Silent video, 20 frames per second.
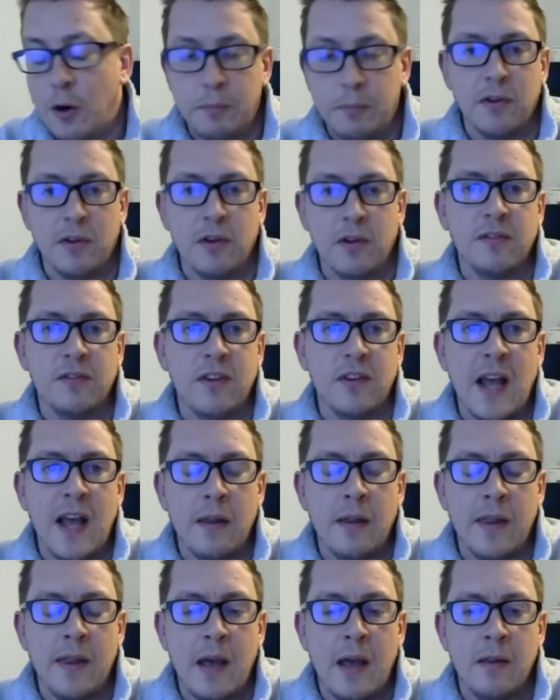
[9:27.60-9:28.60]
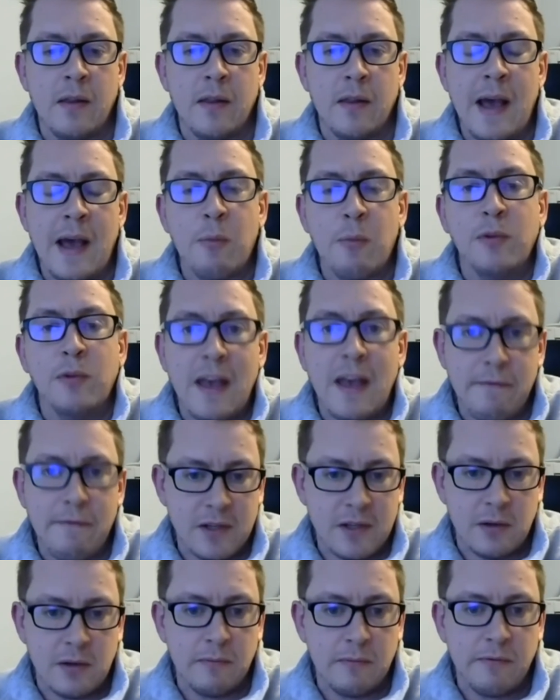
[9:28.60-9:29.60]
us, and that was
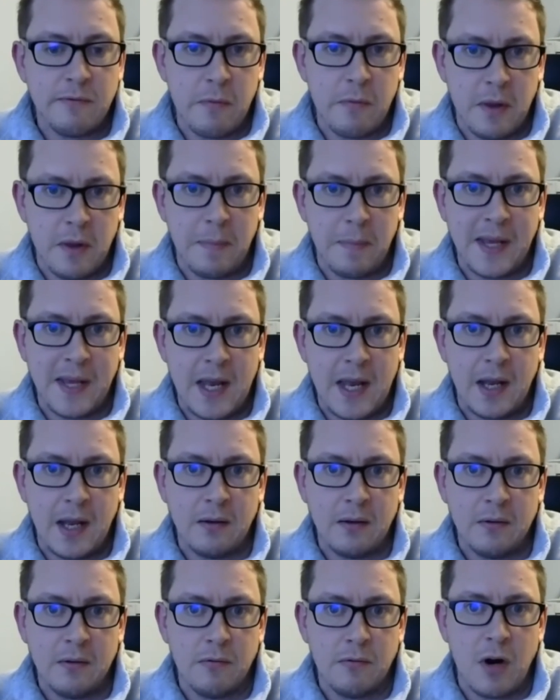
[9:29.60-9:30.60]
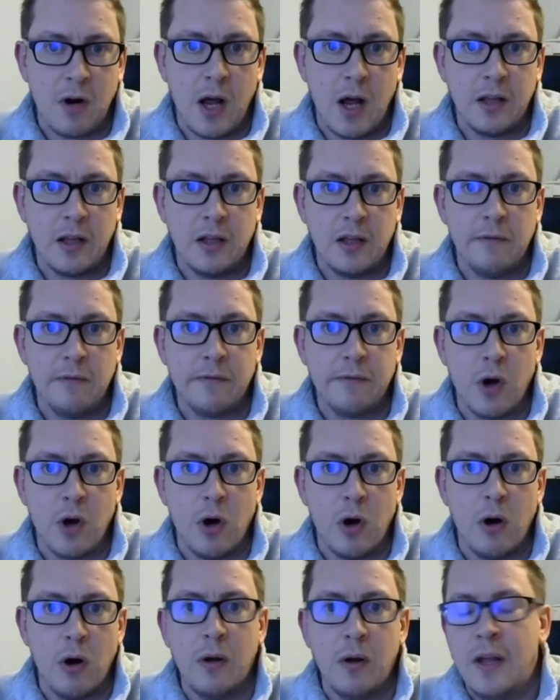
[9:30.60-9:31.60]
evident from the beginning, right? You've
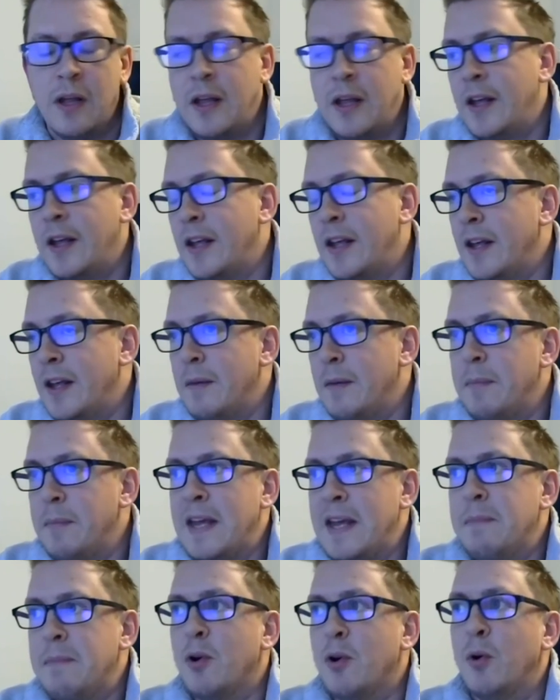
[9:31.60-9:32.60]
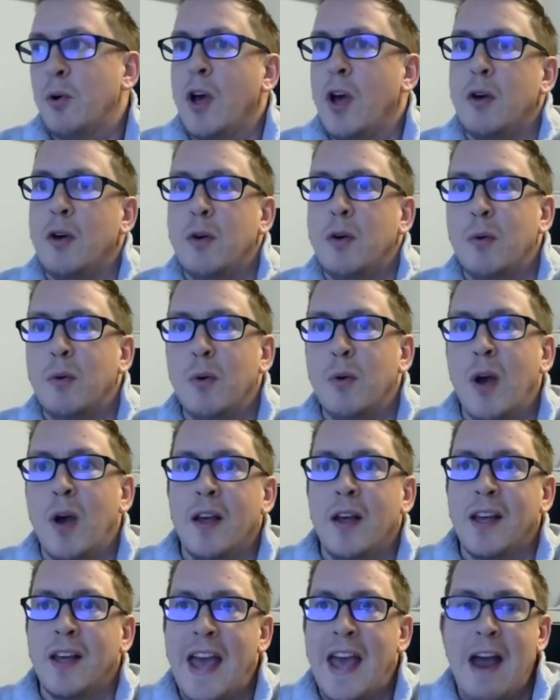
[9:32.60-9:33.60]
got people who
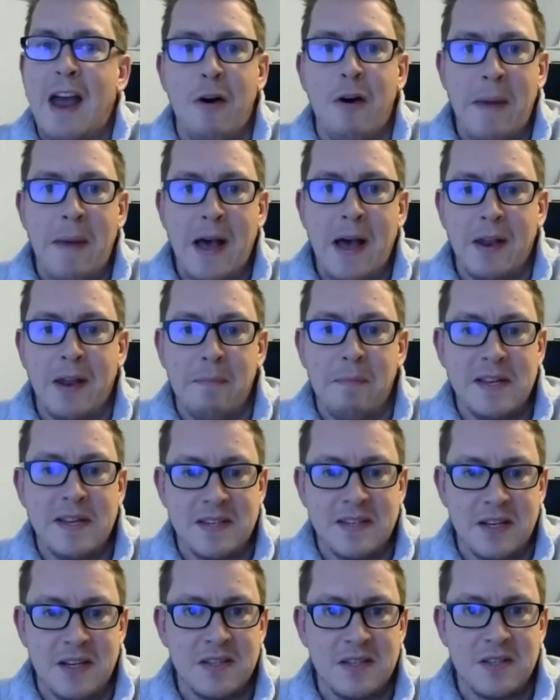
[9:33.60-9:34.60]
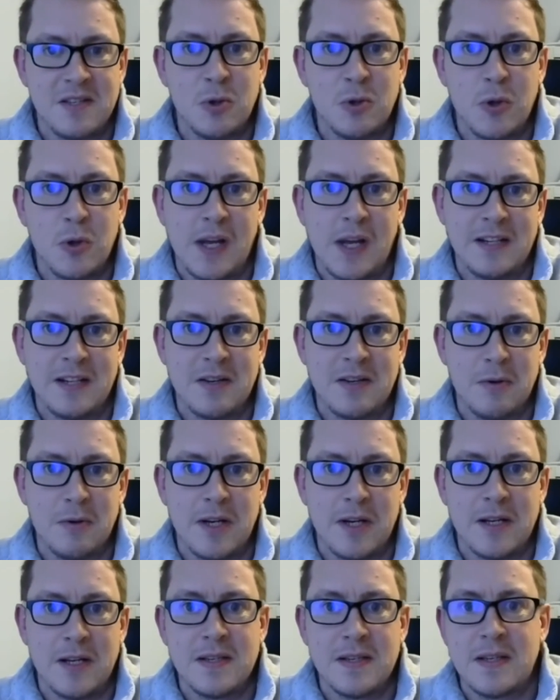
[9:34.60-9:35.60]
care about the business talking to
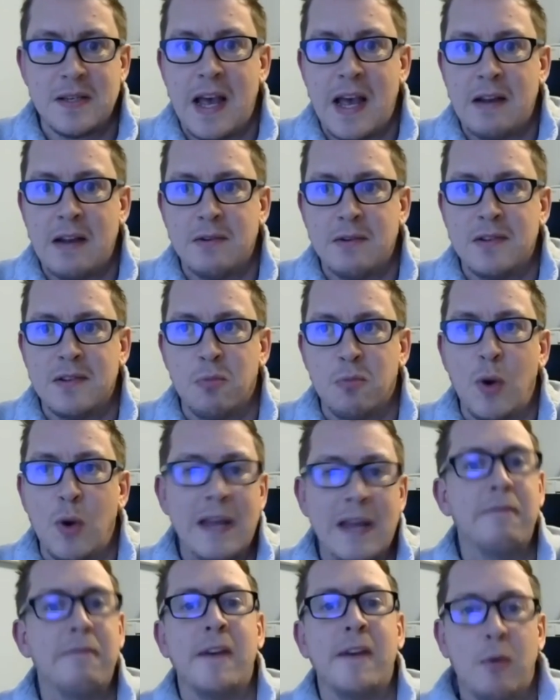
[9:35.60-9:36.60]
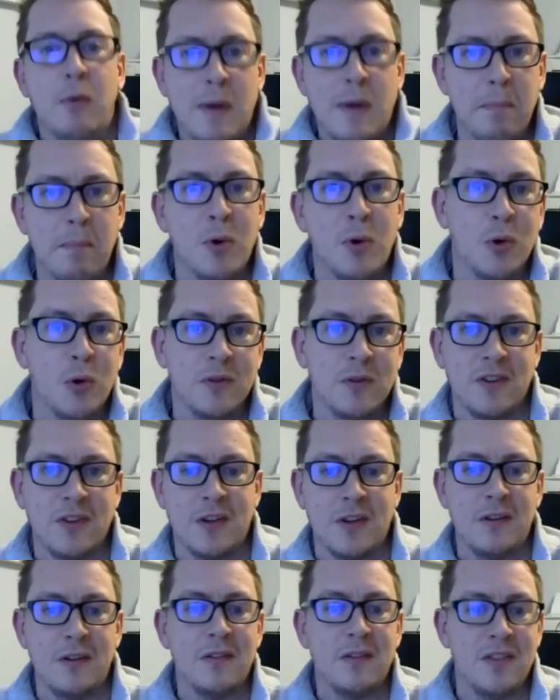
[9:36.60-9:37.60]
us, and we feel
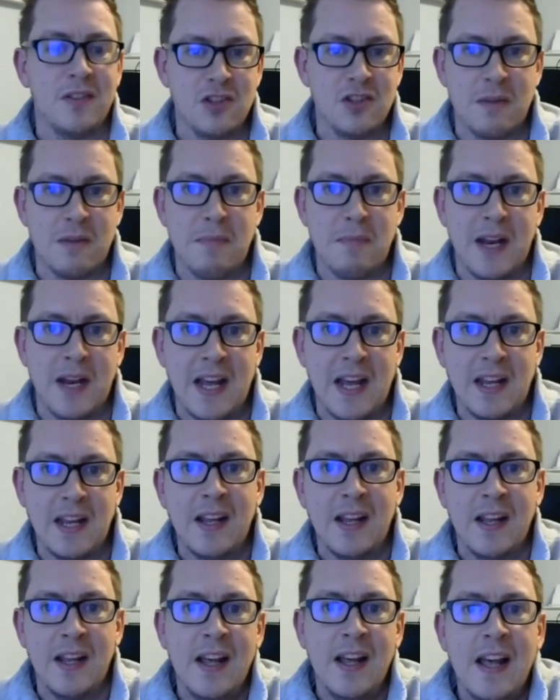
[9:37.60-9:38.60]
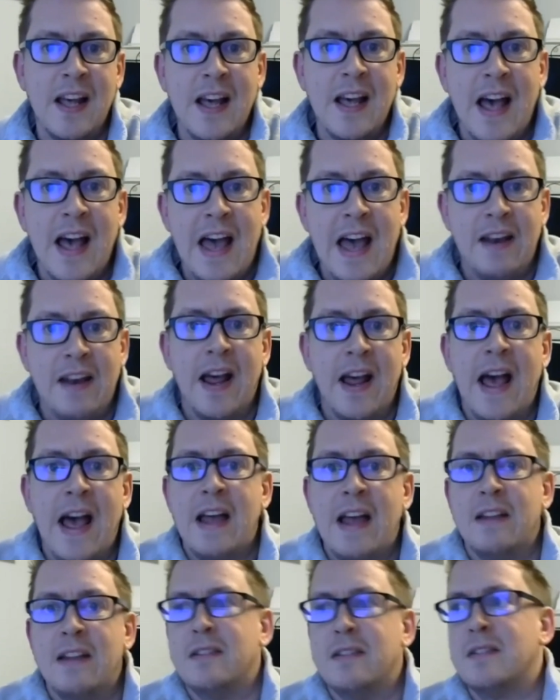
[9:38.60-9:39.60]
important to Jiminny,
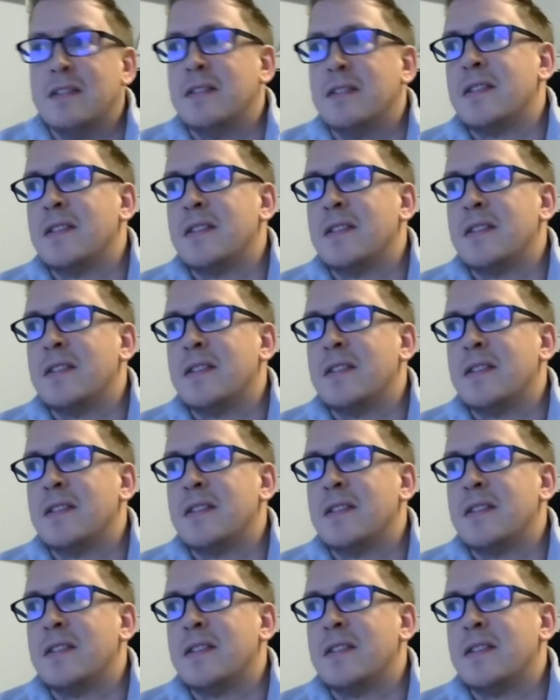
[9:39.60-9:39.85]
and